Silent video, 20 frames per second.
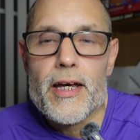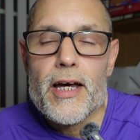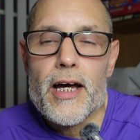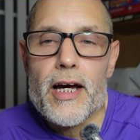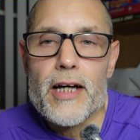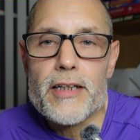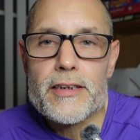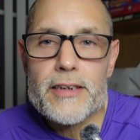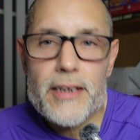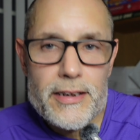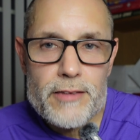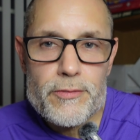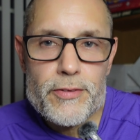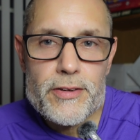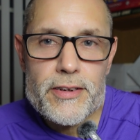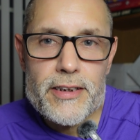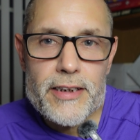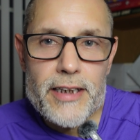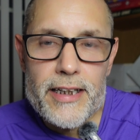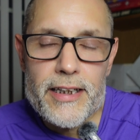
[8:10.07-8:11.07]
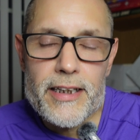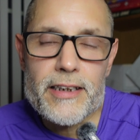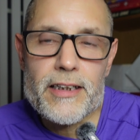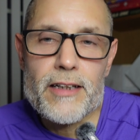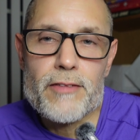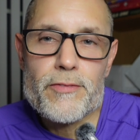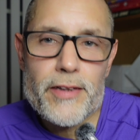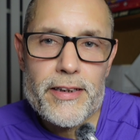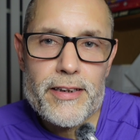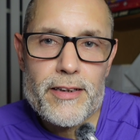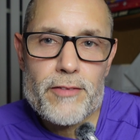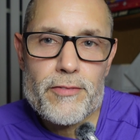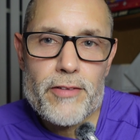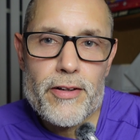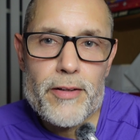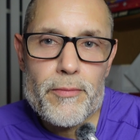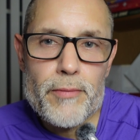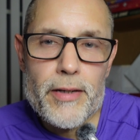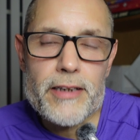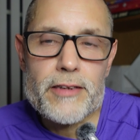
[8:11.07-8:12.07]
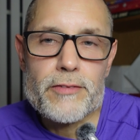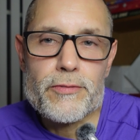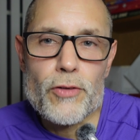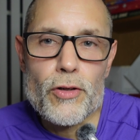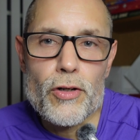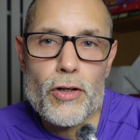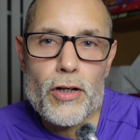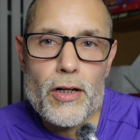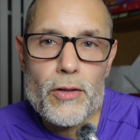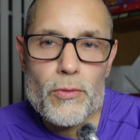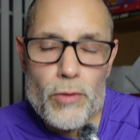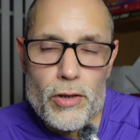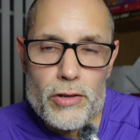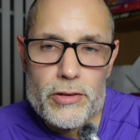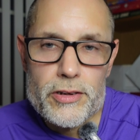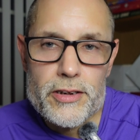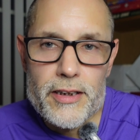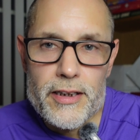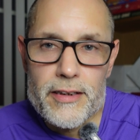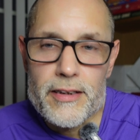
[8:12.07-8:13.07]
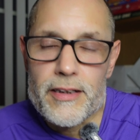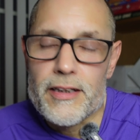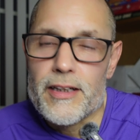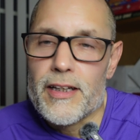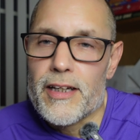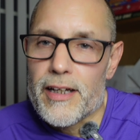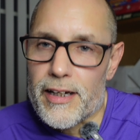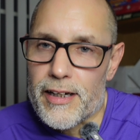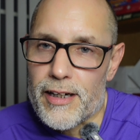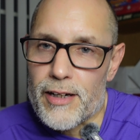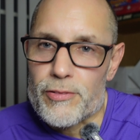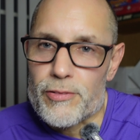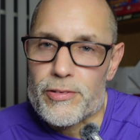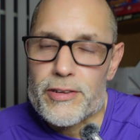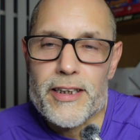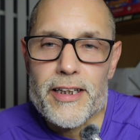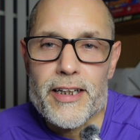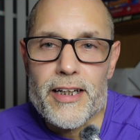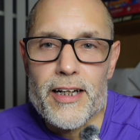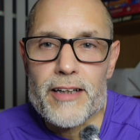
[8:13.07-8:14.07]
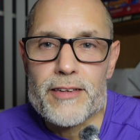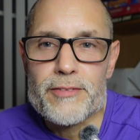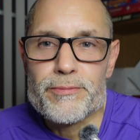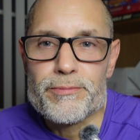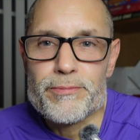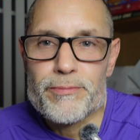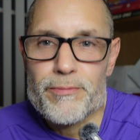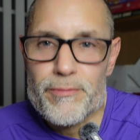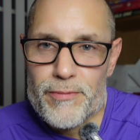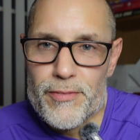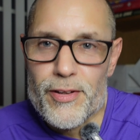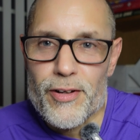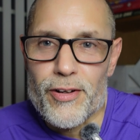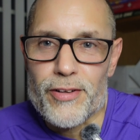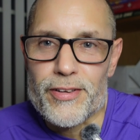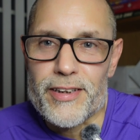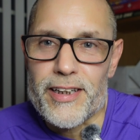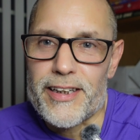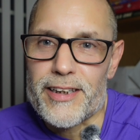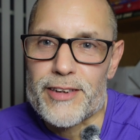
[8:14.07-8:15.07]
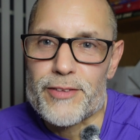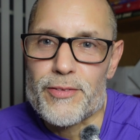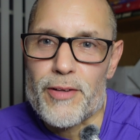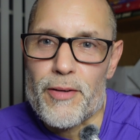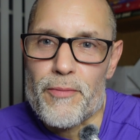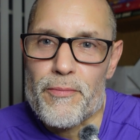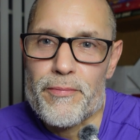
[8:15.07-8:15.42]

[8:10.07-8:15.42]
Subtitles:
So that's it for today then. Thank you very much for watching, and I'll see you on that next one.